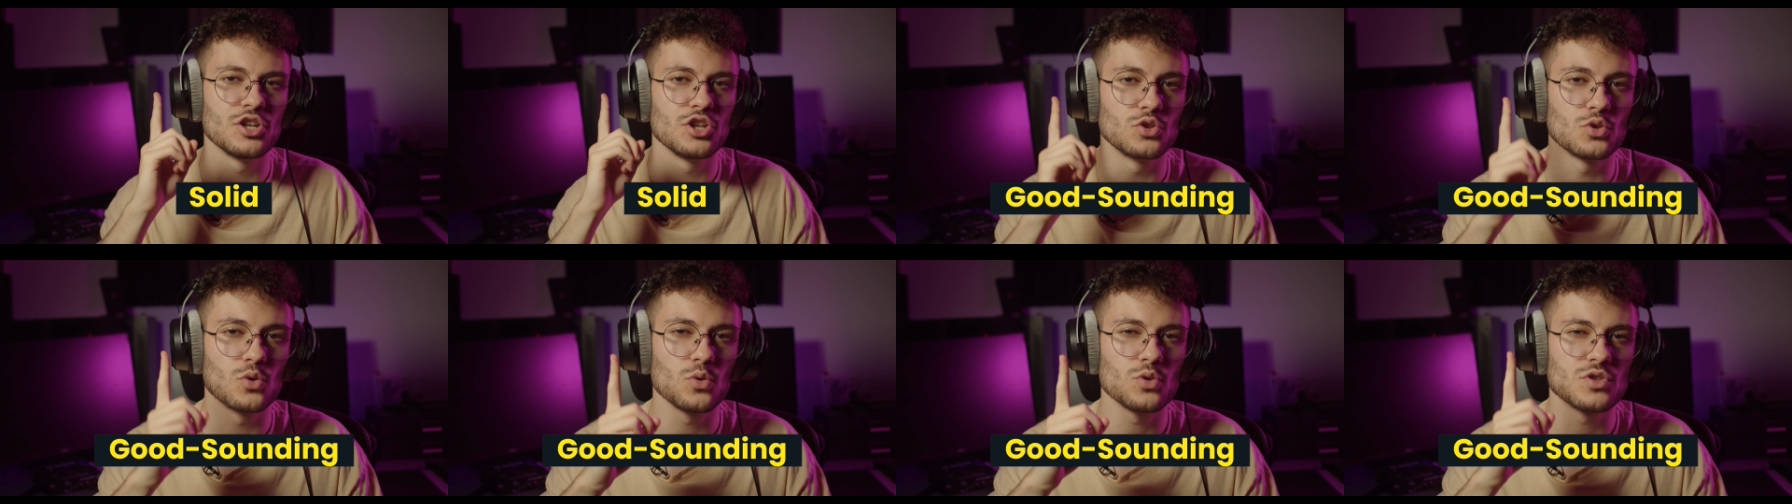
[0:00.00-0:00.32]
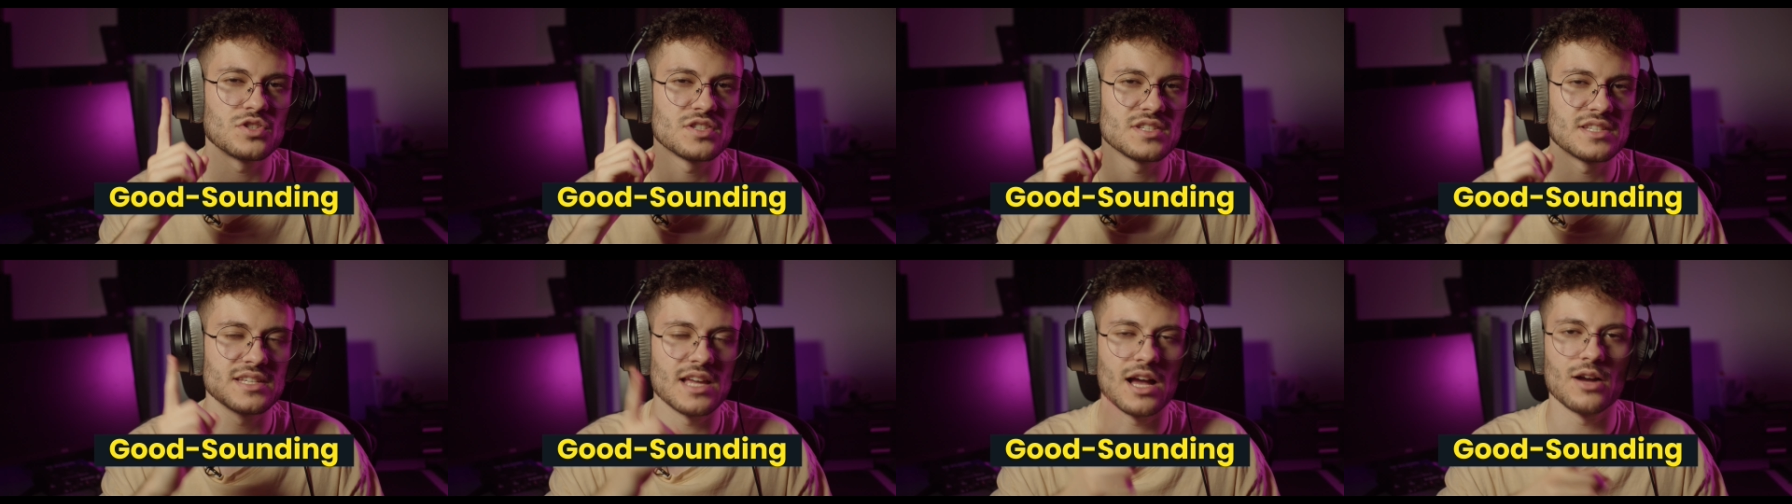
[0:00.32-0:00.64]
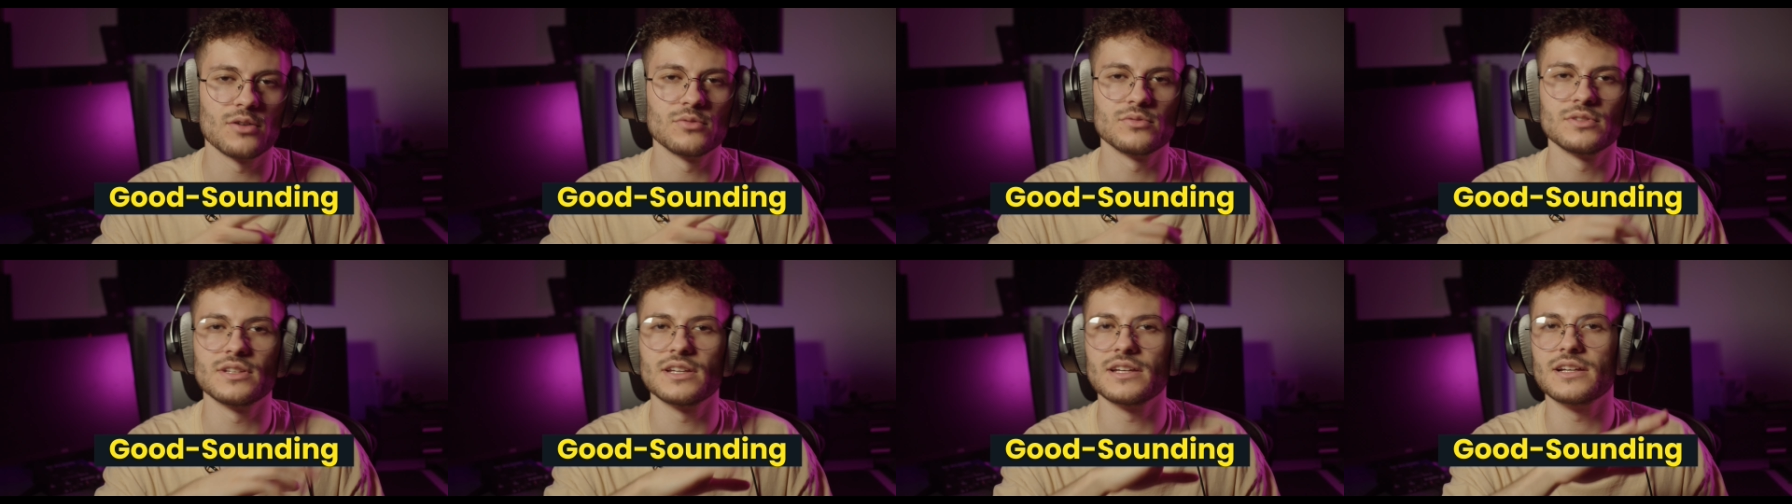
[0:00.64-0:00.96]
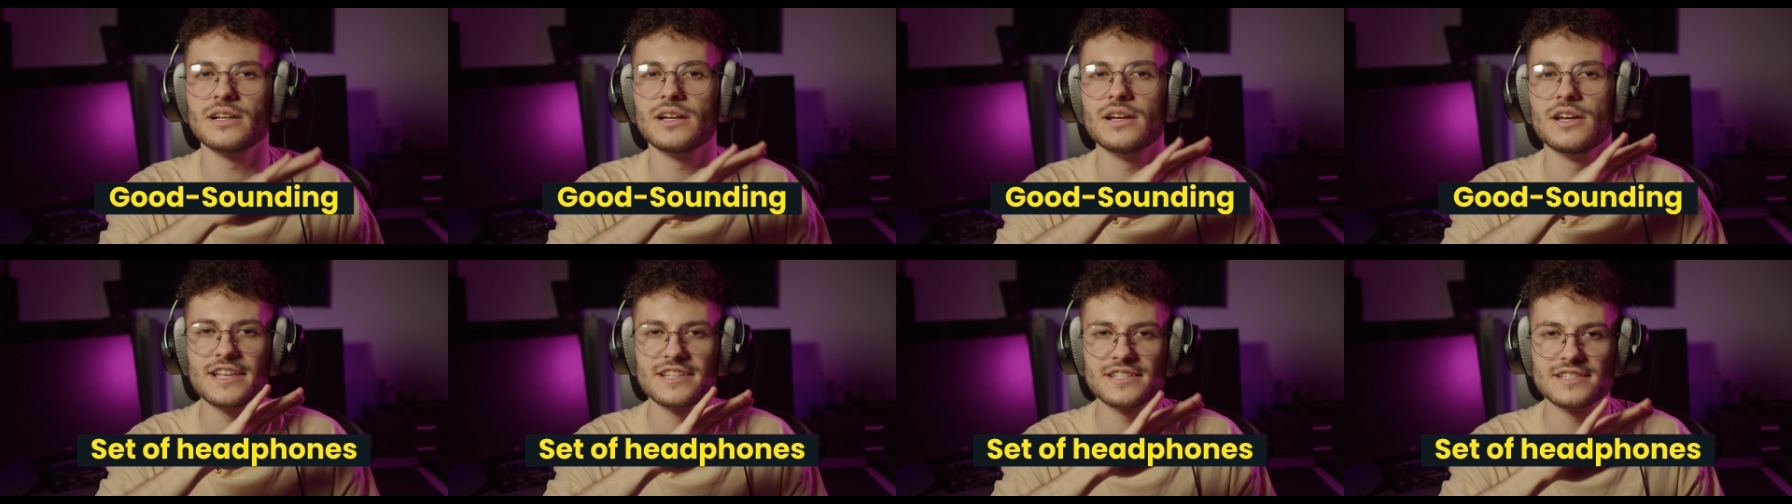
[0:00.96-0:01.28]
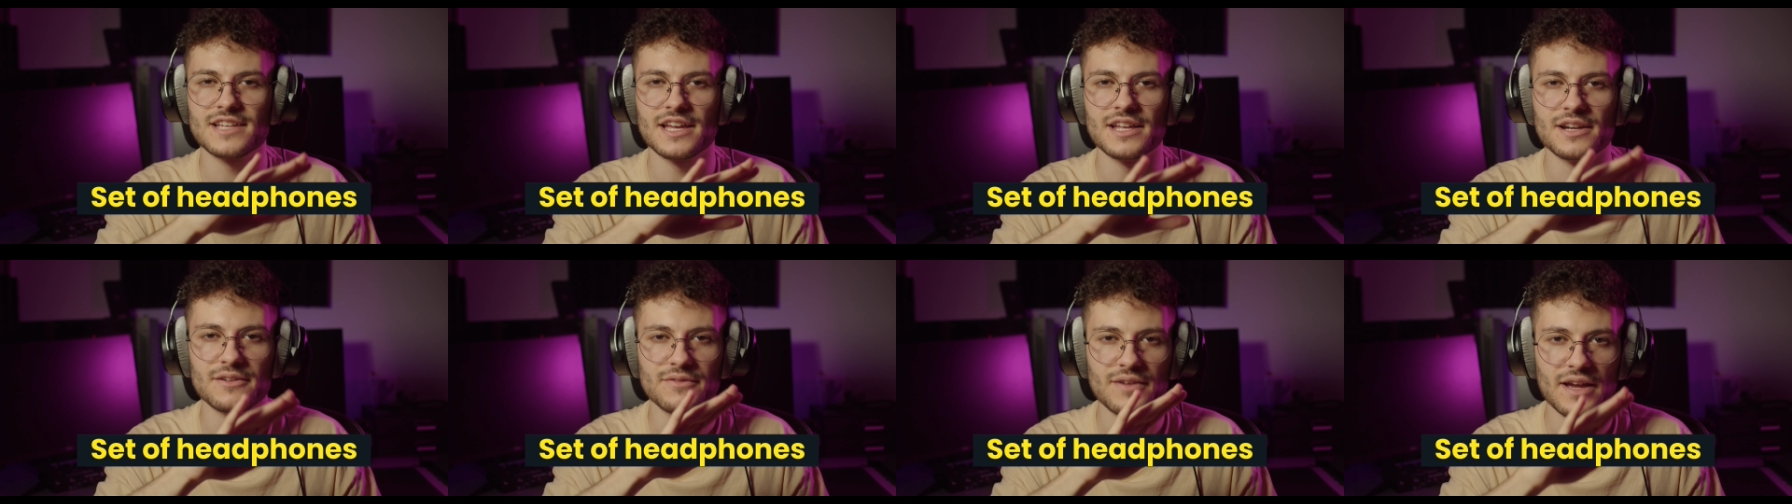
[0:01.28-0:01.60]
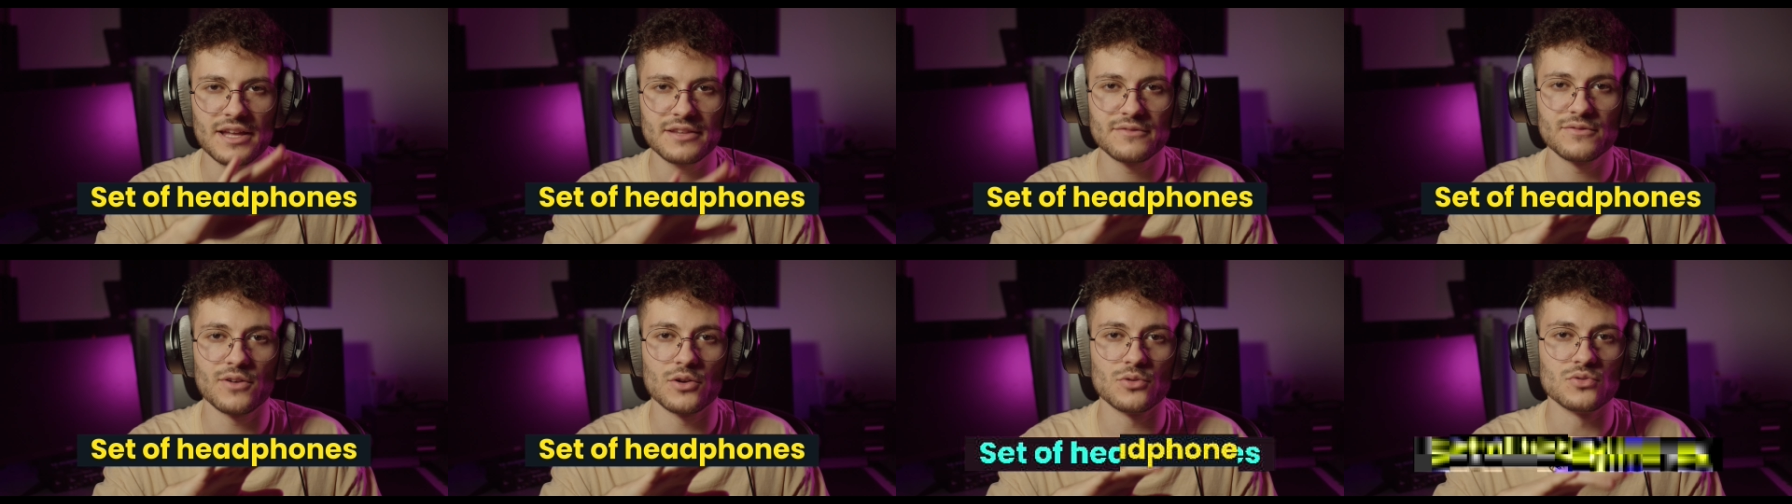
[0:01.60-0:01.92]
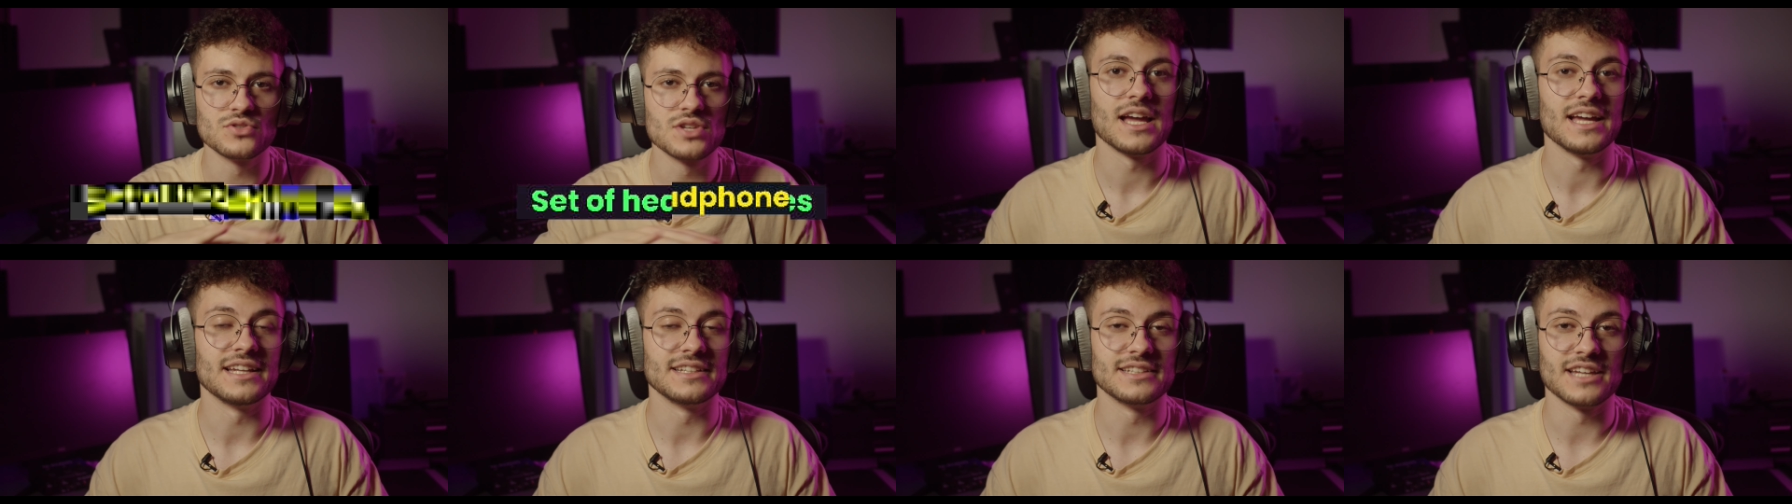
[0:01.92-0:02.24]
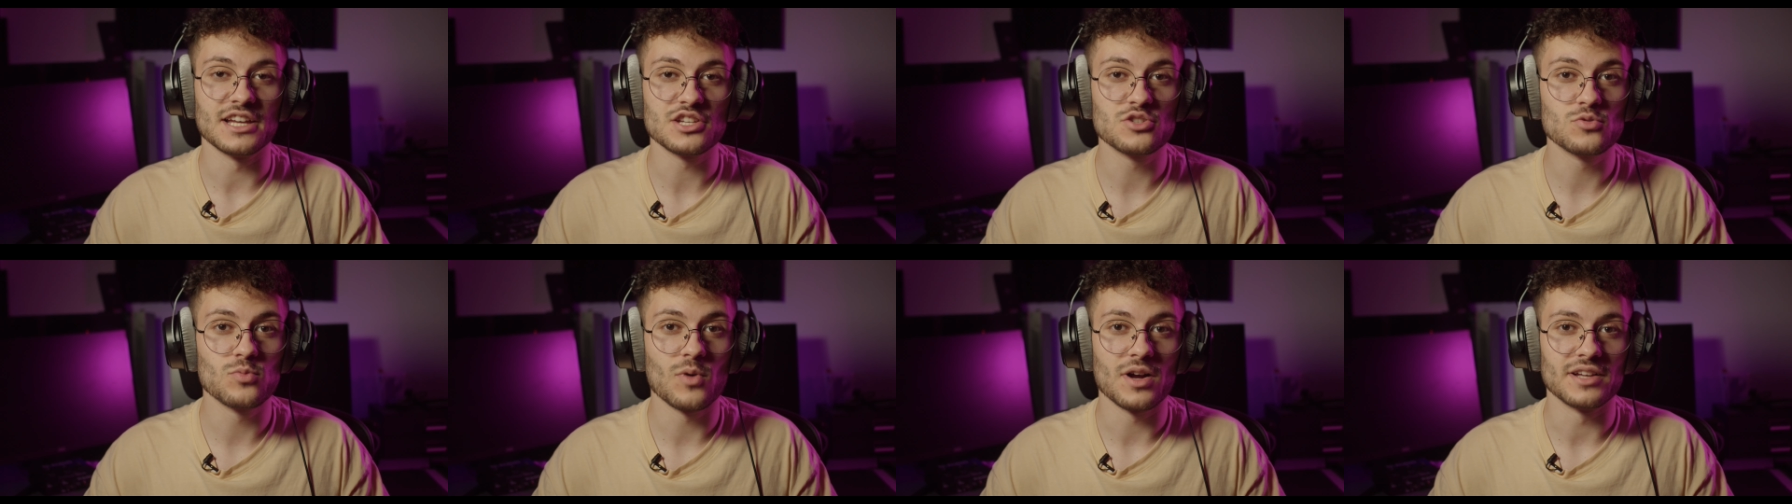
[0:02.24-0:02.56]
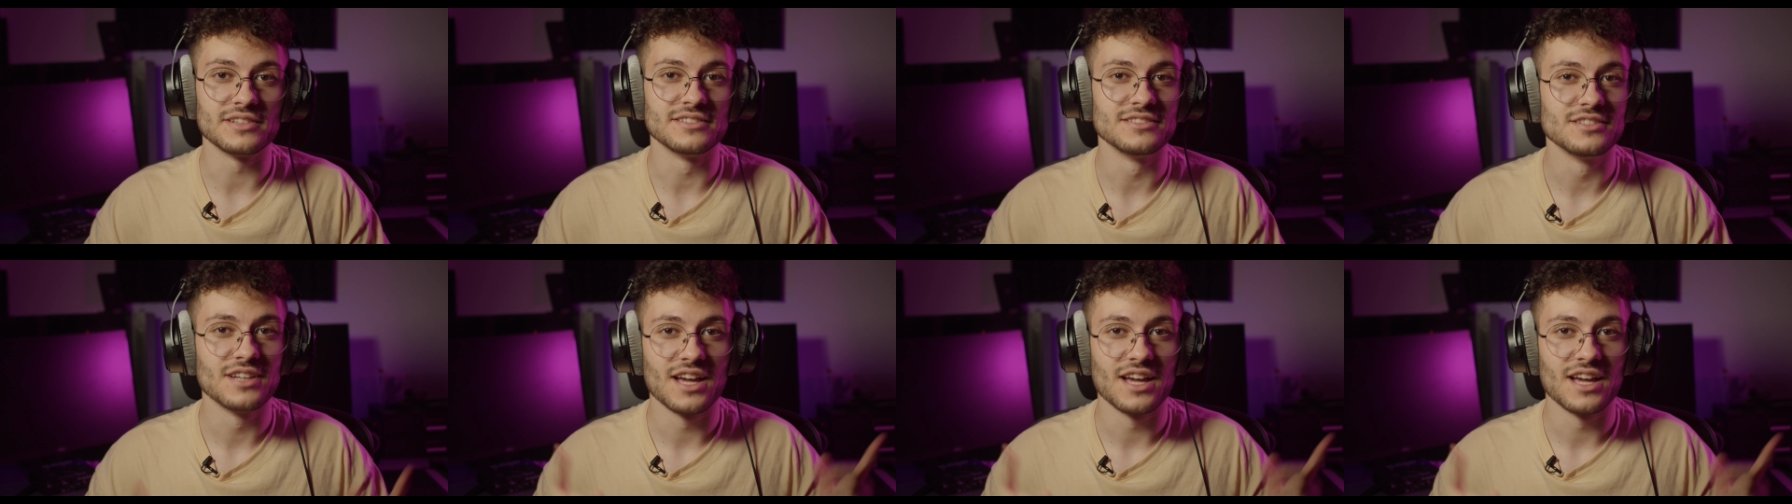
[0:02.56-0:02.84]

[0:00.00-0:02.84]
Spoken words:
good sounding set of headphones. And guess what?